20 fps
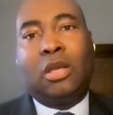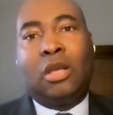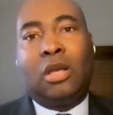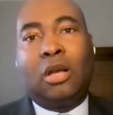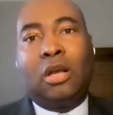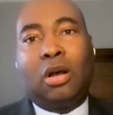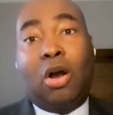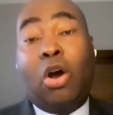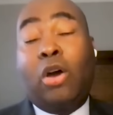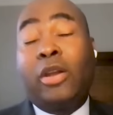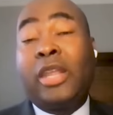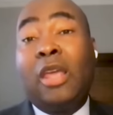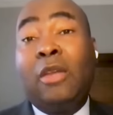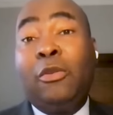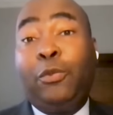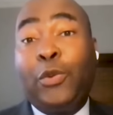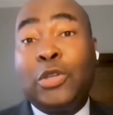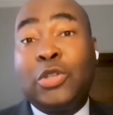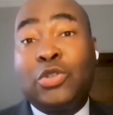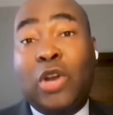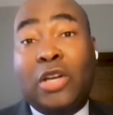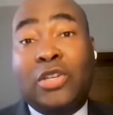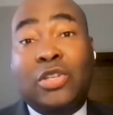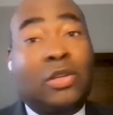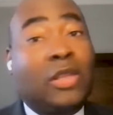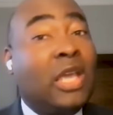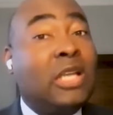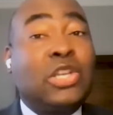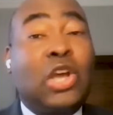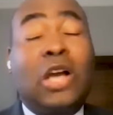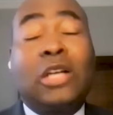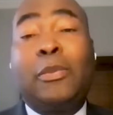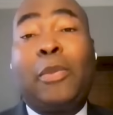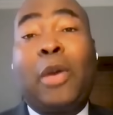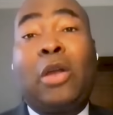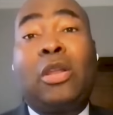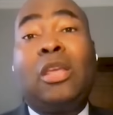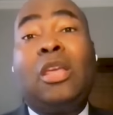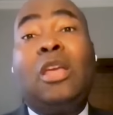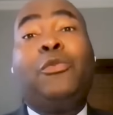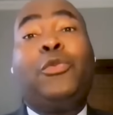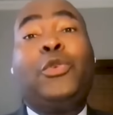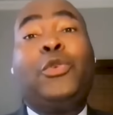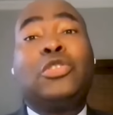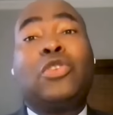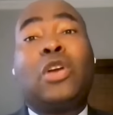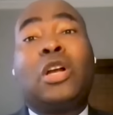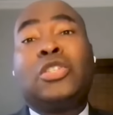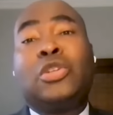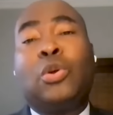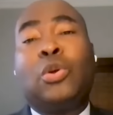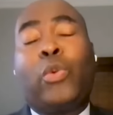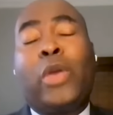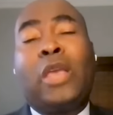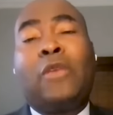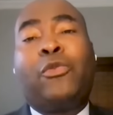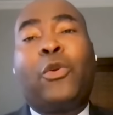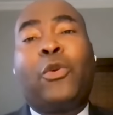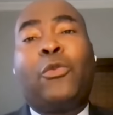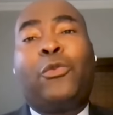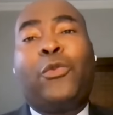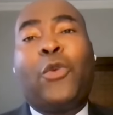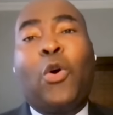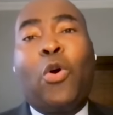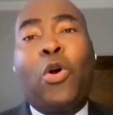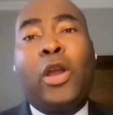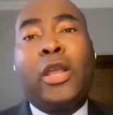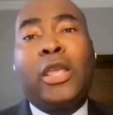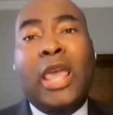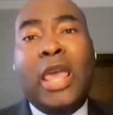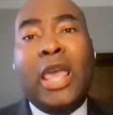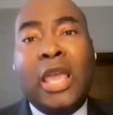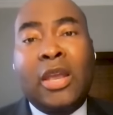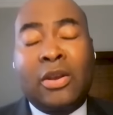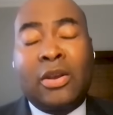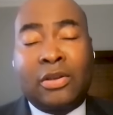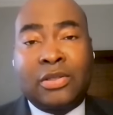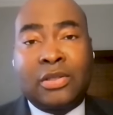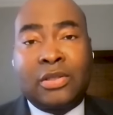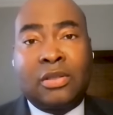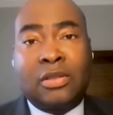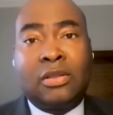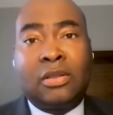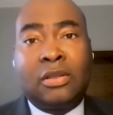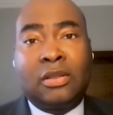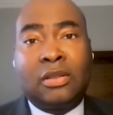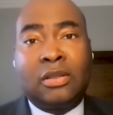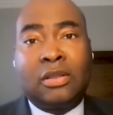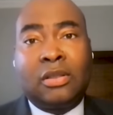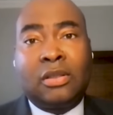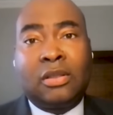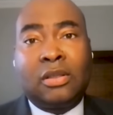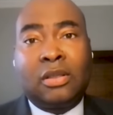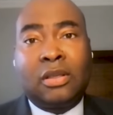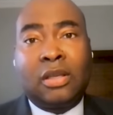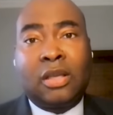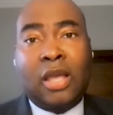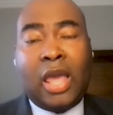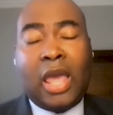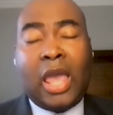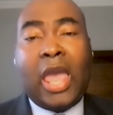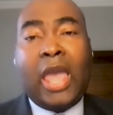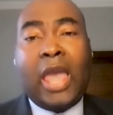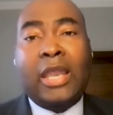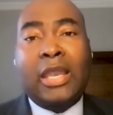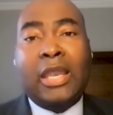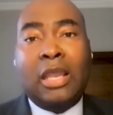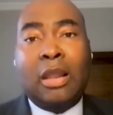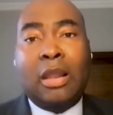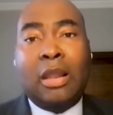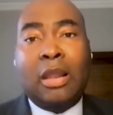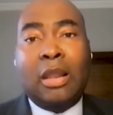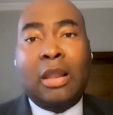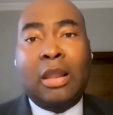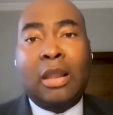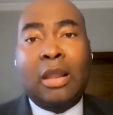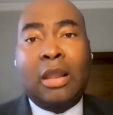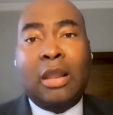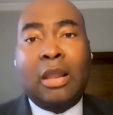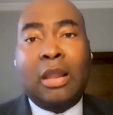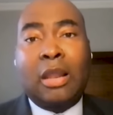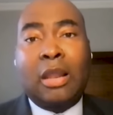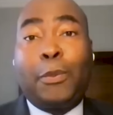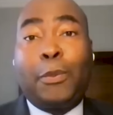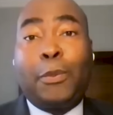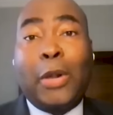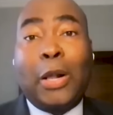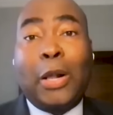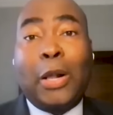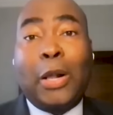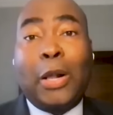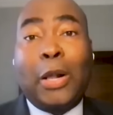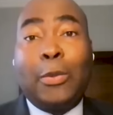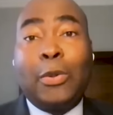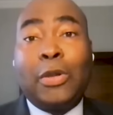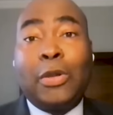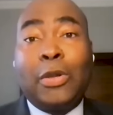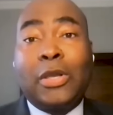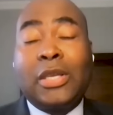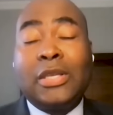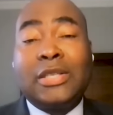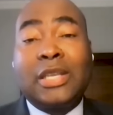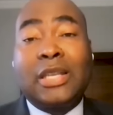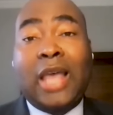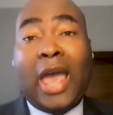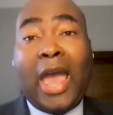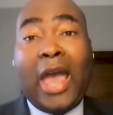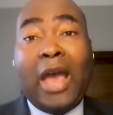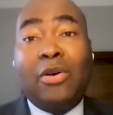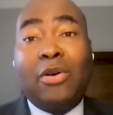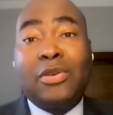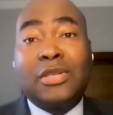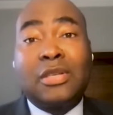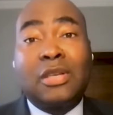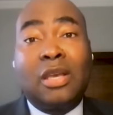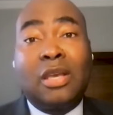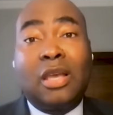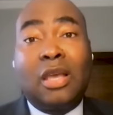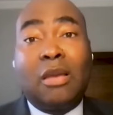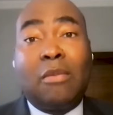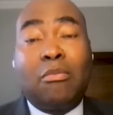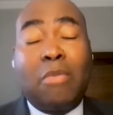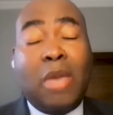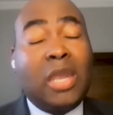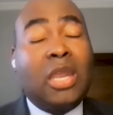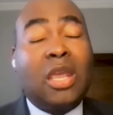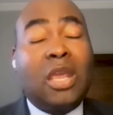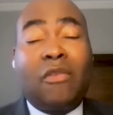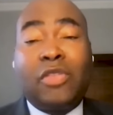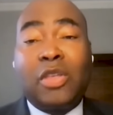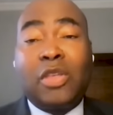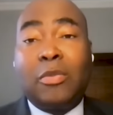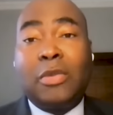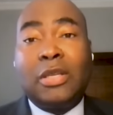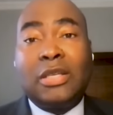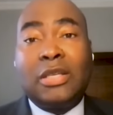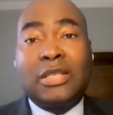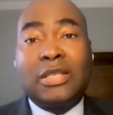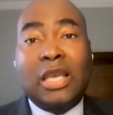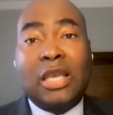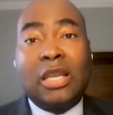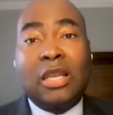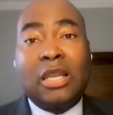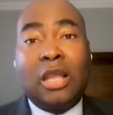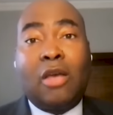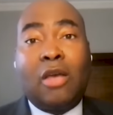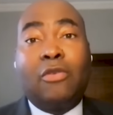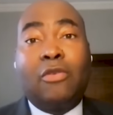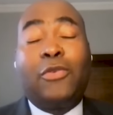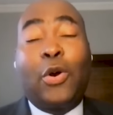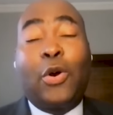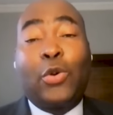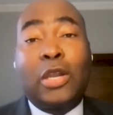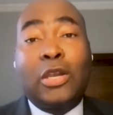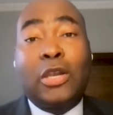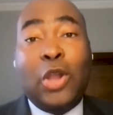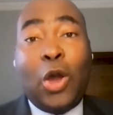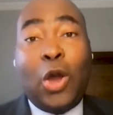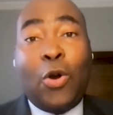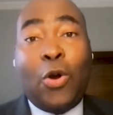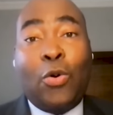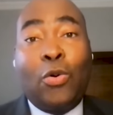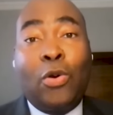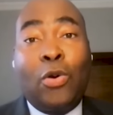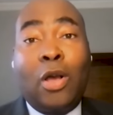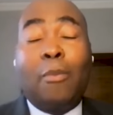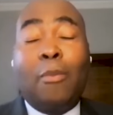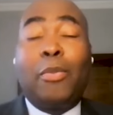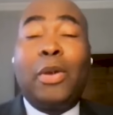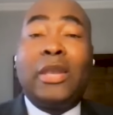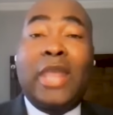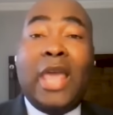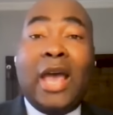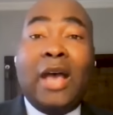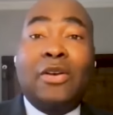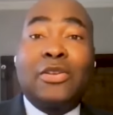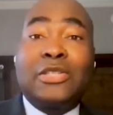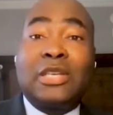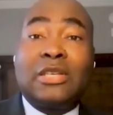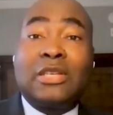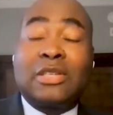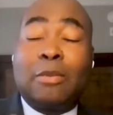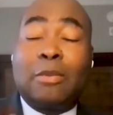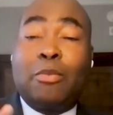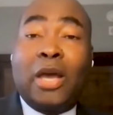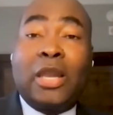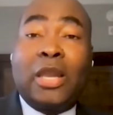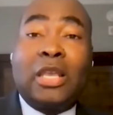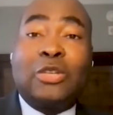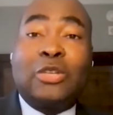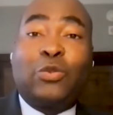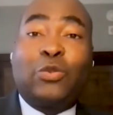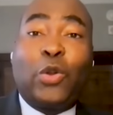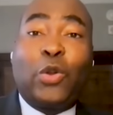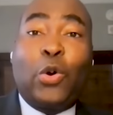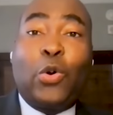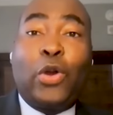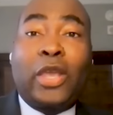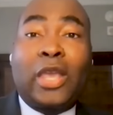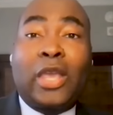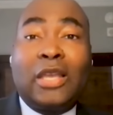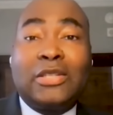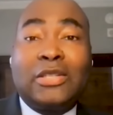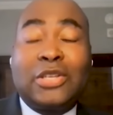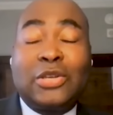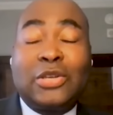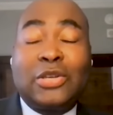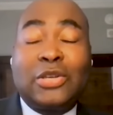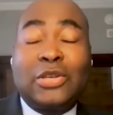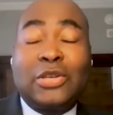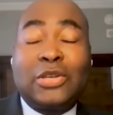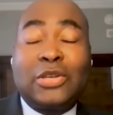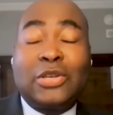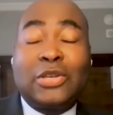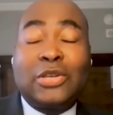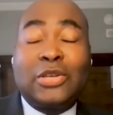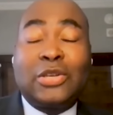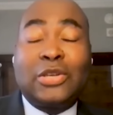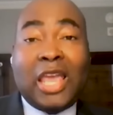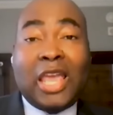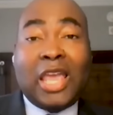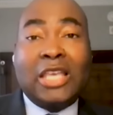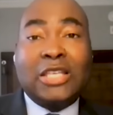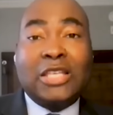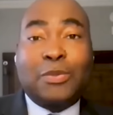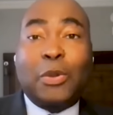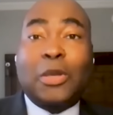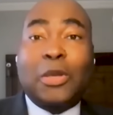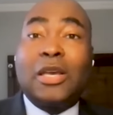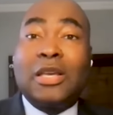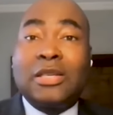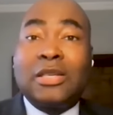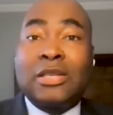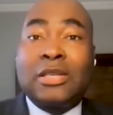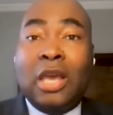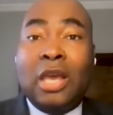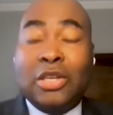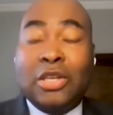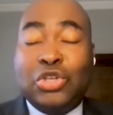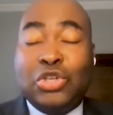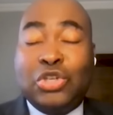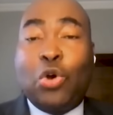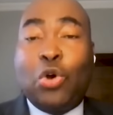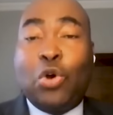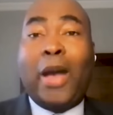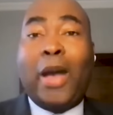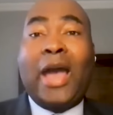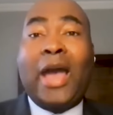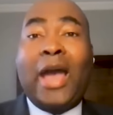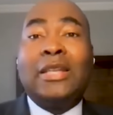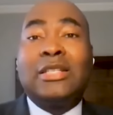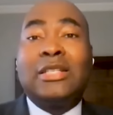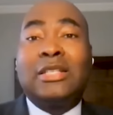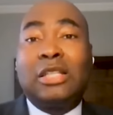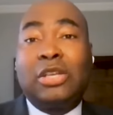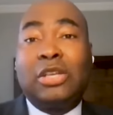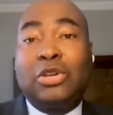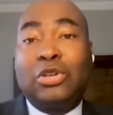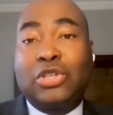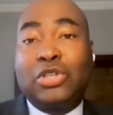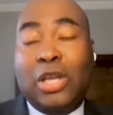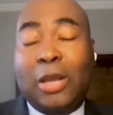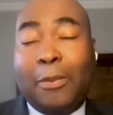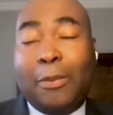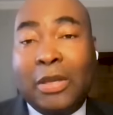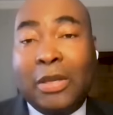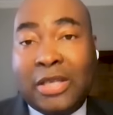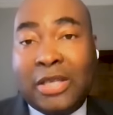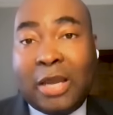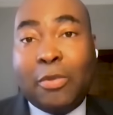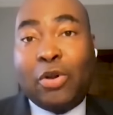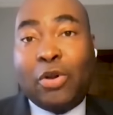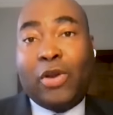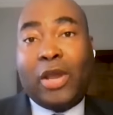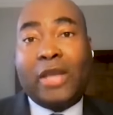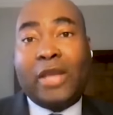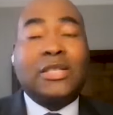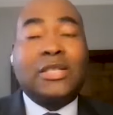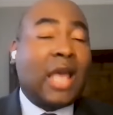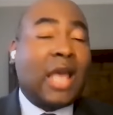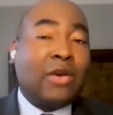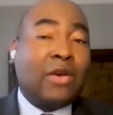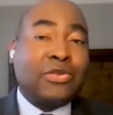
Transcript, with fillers: on infrastructure. They talked about infrastructure week for four years. And most the Republicans in the House, many of them in the Senate, voted no. But now, since the money is flowing into uh, the states because Joe Biden's leadership and Democrats in the